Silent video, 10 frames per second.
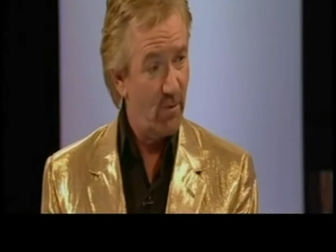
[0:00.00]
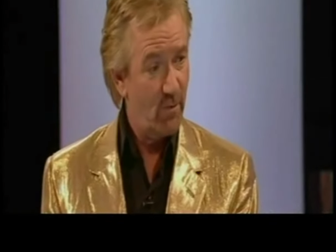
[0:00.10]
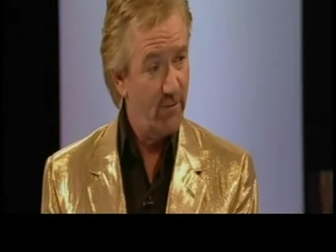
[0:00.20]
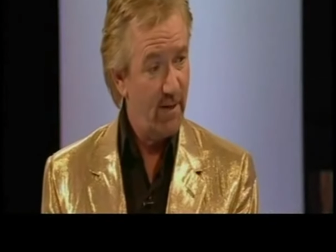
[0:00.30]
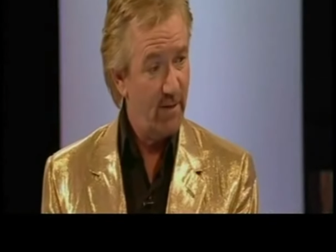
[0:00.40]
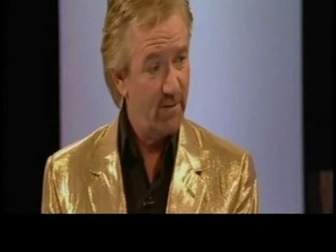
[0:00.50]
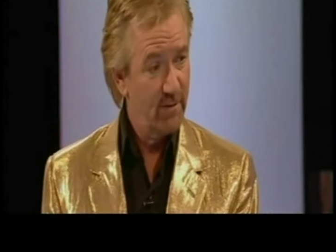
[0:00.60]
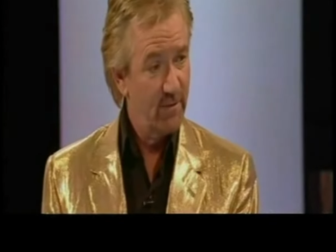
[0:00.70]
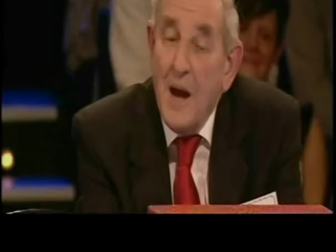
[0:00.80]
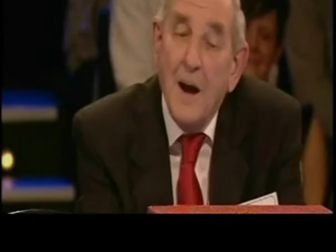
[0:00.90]
go on now?
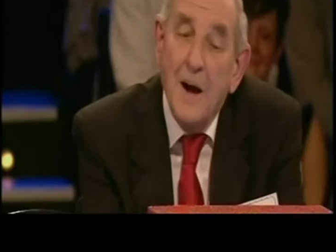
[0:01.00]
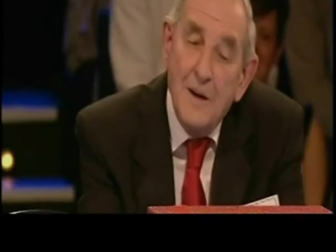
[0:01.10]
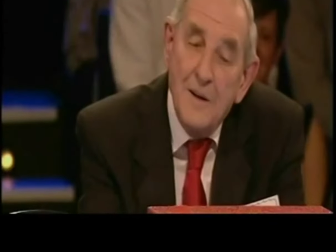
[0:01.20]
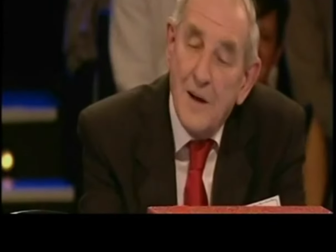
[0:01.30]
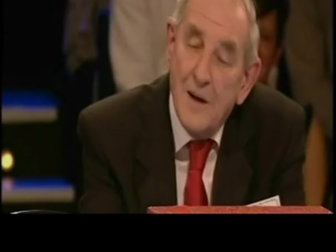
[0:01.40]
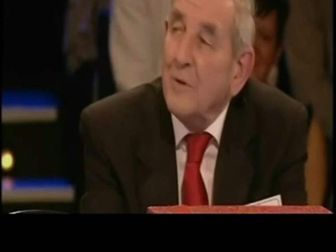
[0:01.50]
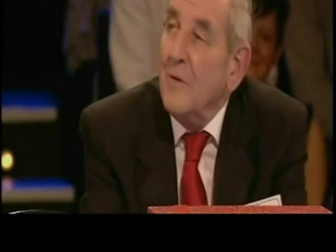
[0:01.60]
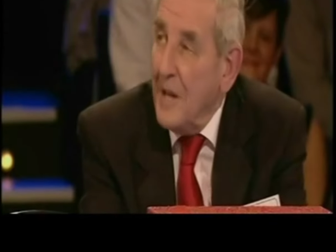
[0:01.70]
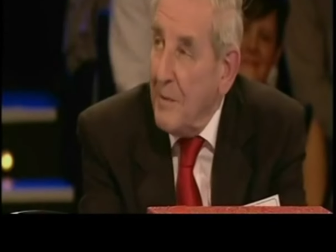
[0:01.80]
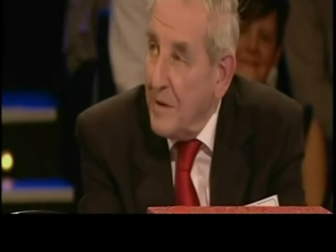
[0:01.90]
Yeah, I'm
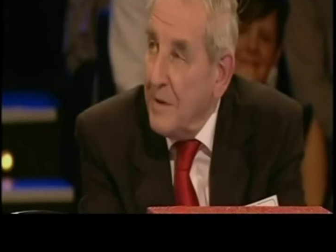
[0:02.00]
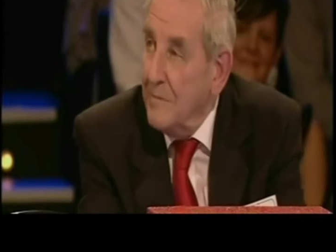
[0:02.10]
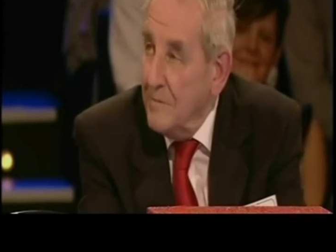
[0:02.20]
quite happy.